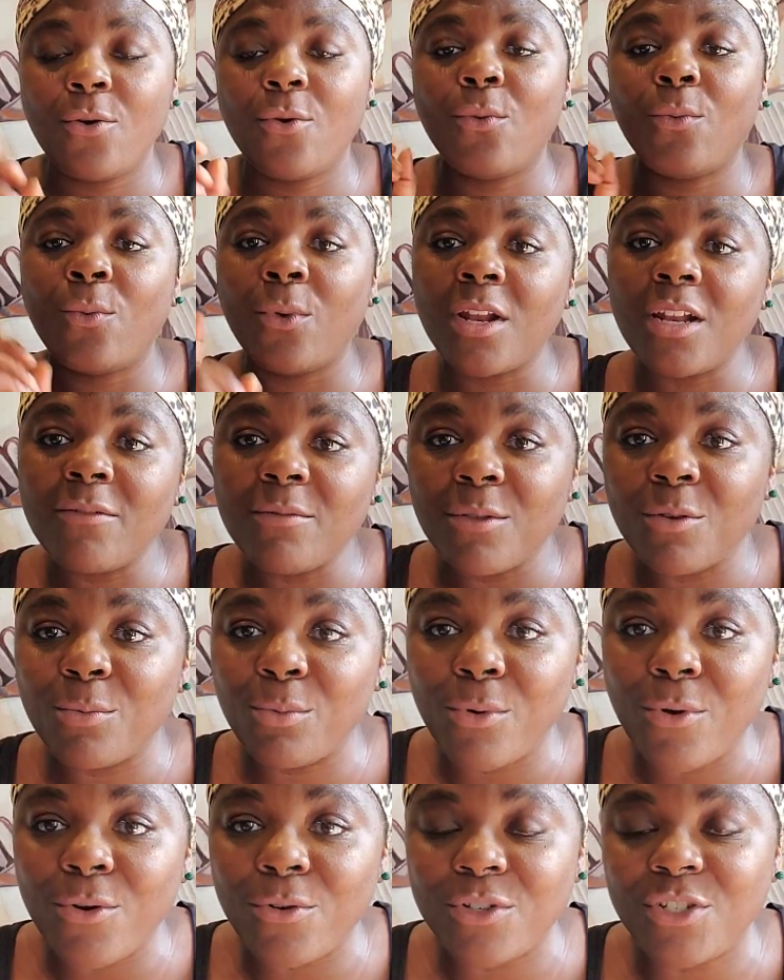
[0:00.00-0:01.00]
One of the
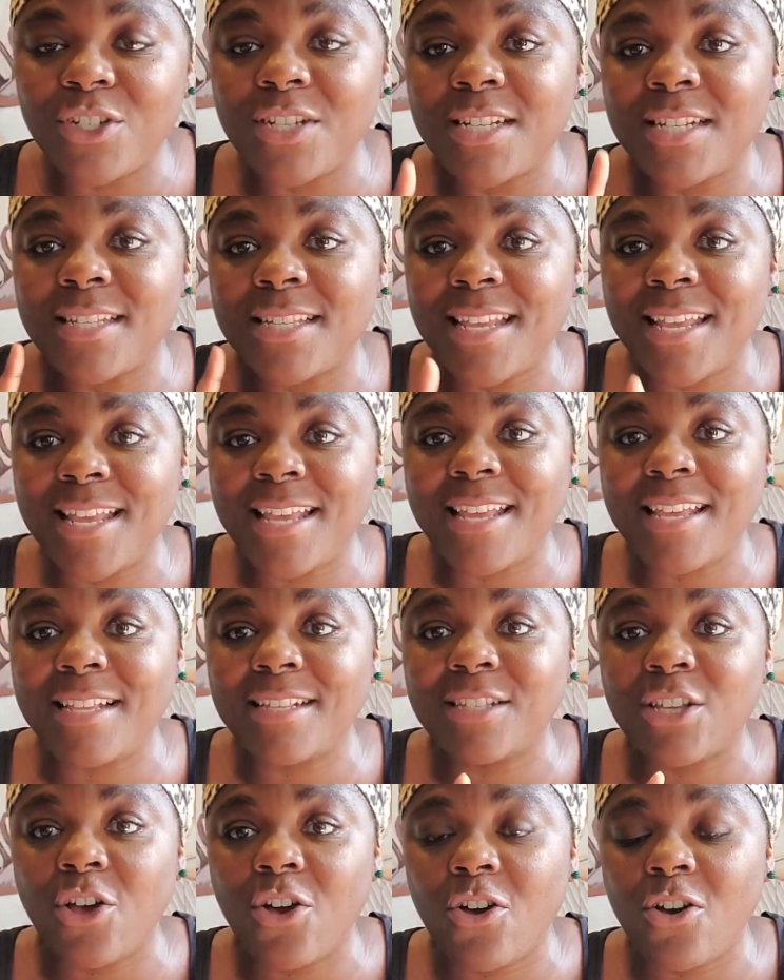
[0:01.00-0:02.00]
approaches
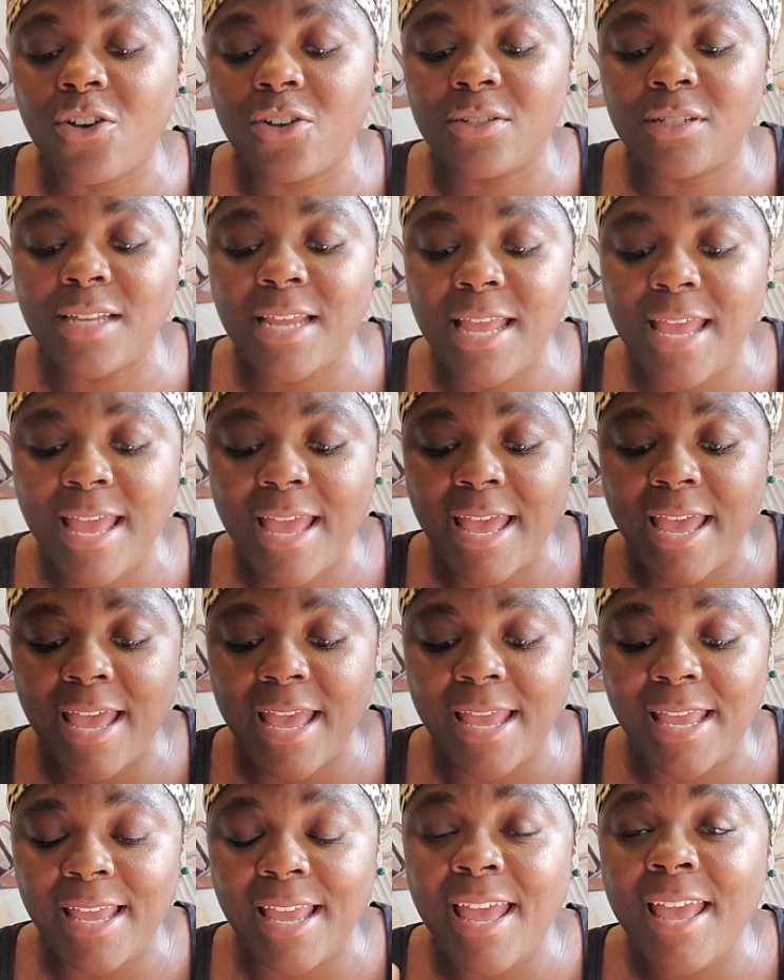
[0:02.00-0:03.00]
is called
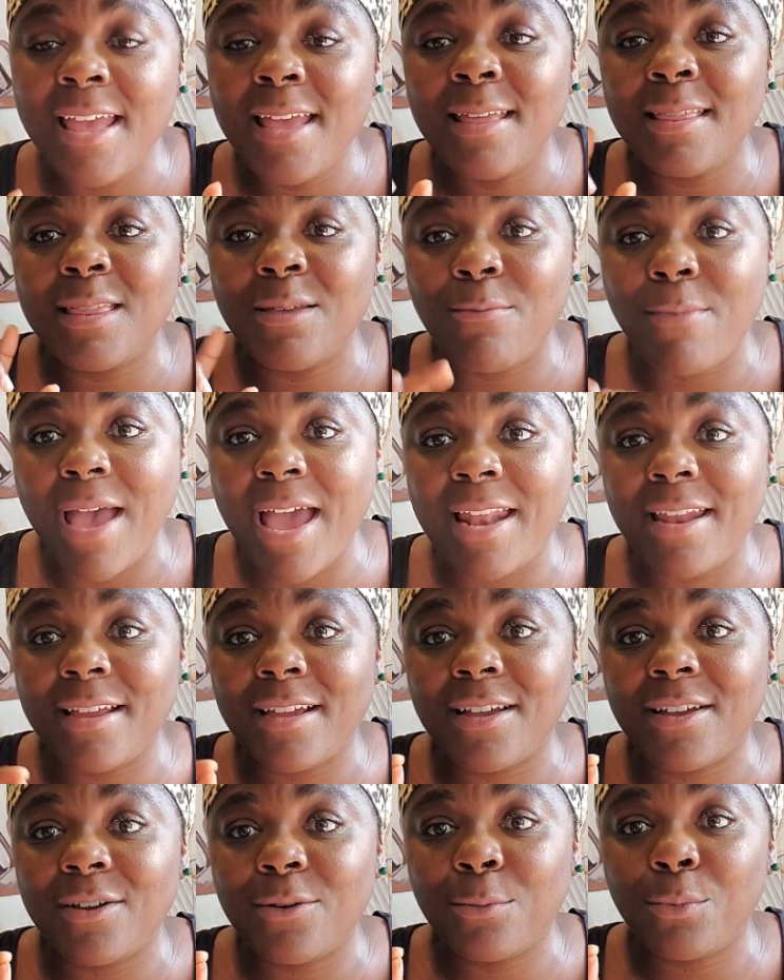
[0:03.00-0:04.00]
a
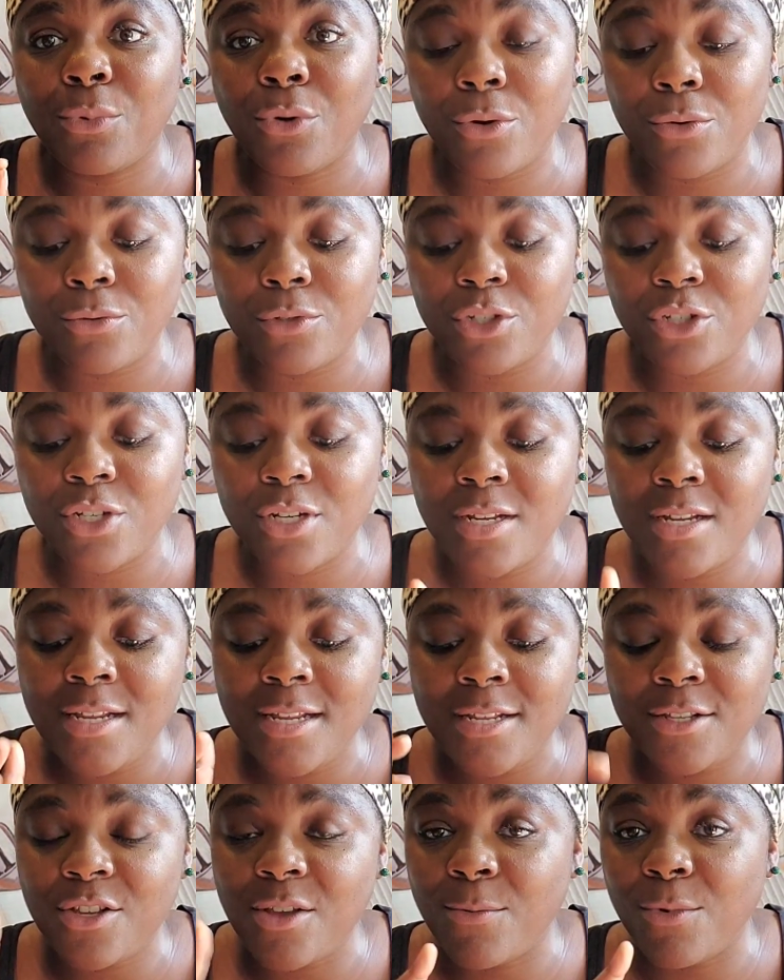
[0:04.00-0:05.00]
thematic approach.
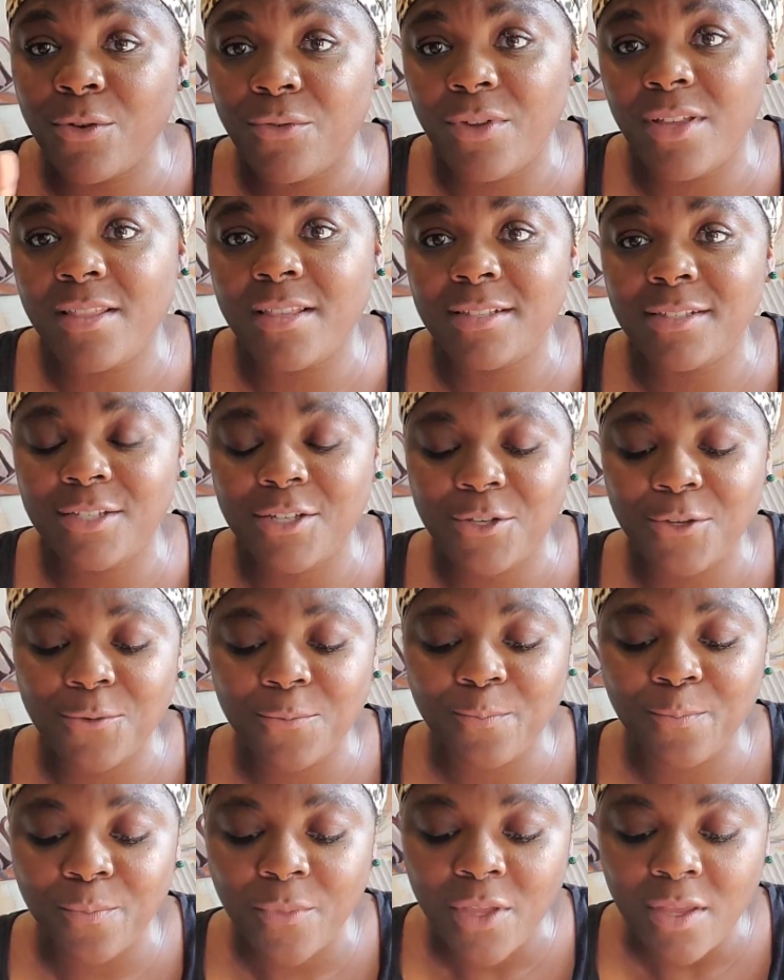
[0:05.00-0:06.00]
So I'm going to read this to
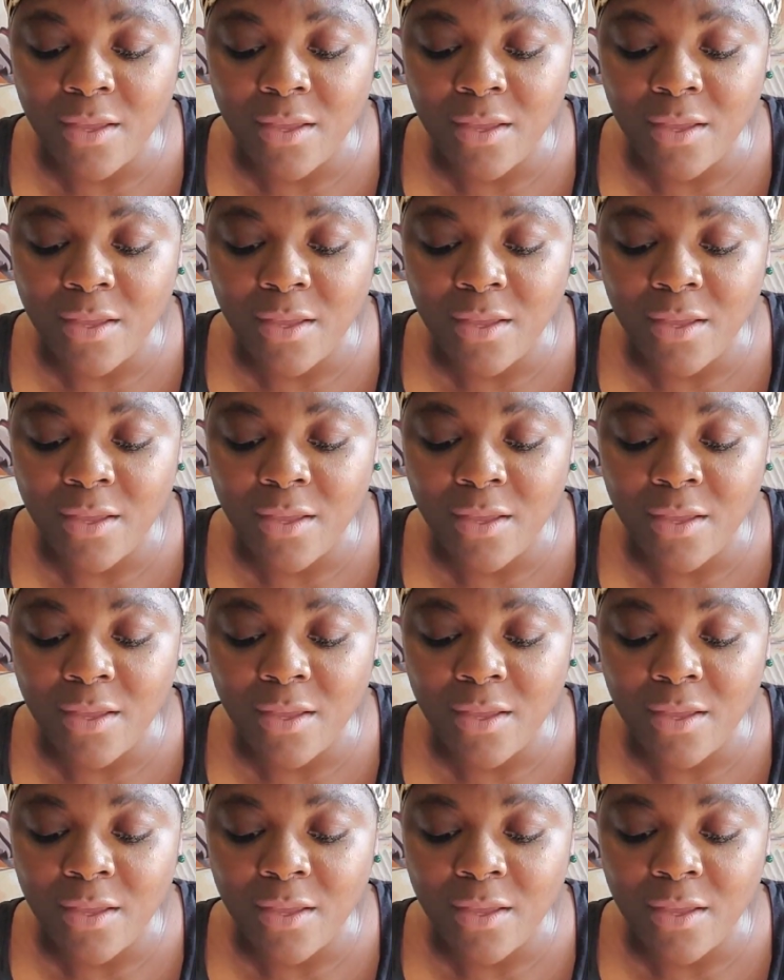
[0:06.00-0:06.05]
you.